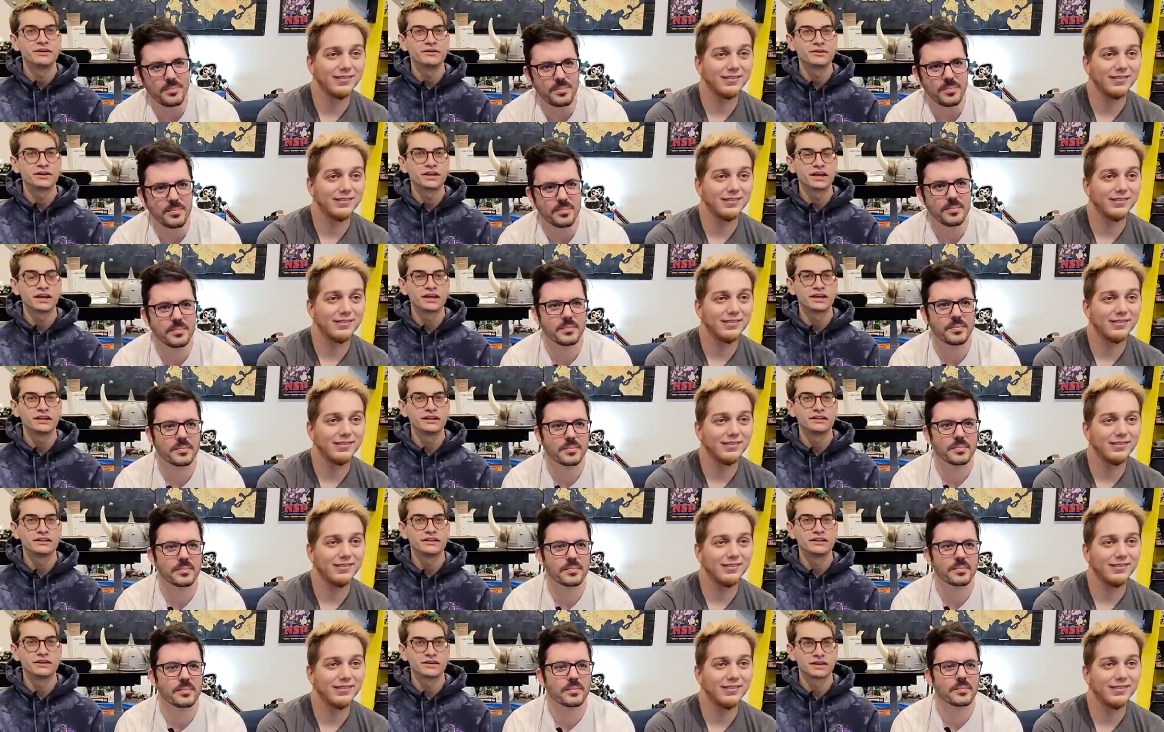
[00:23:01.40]
Speaker 1: Okay,
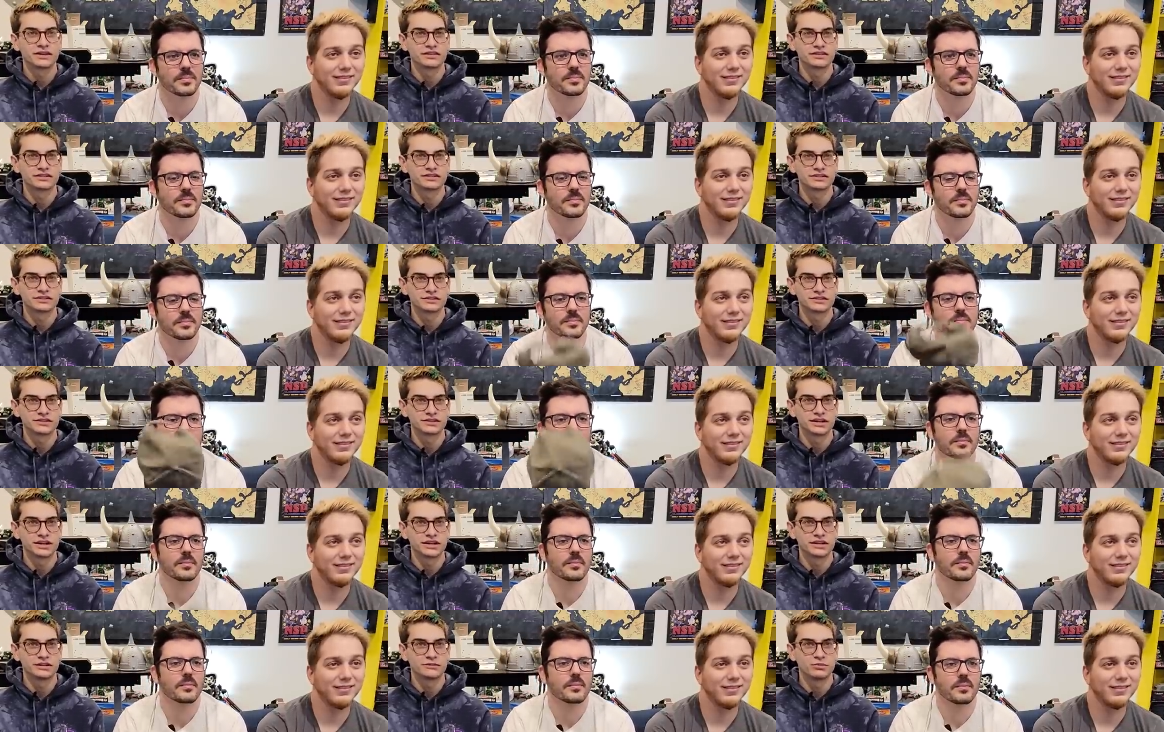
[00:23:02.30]
okay, this isn't good.
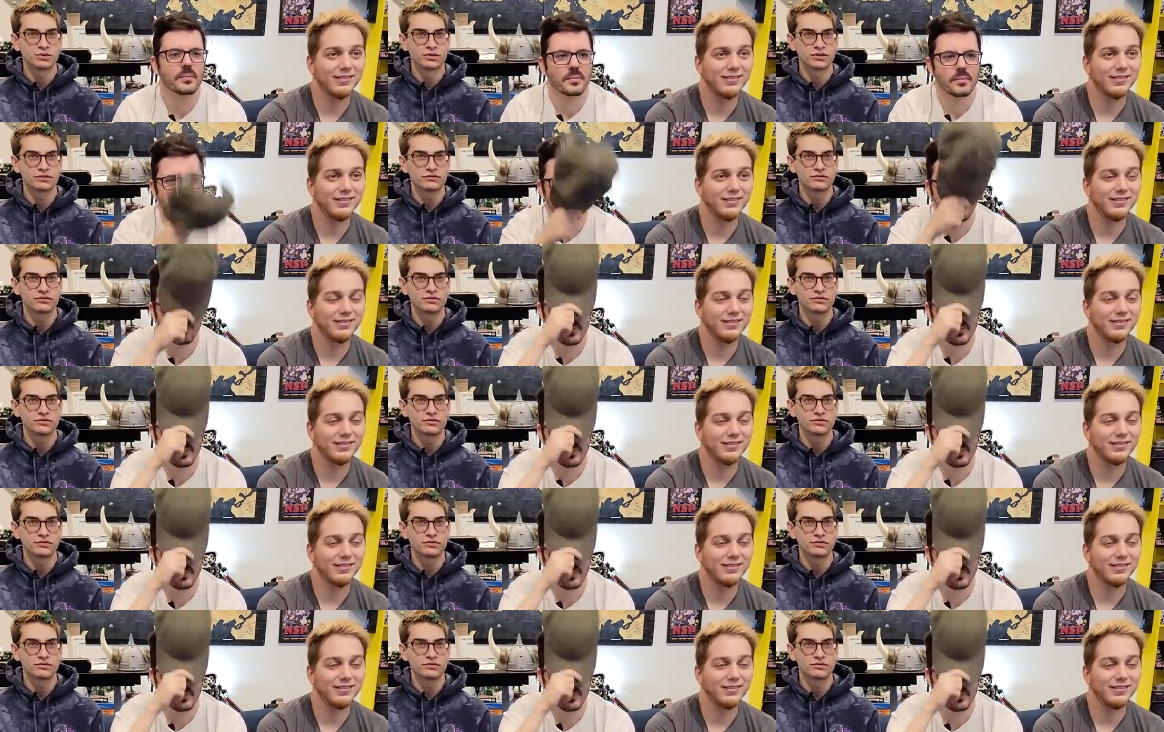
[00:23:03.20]
I need more than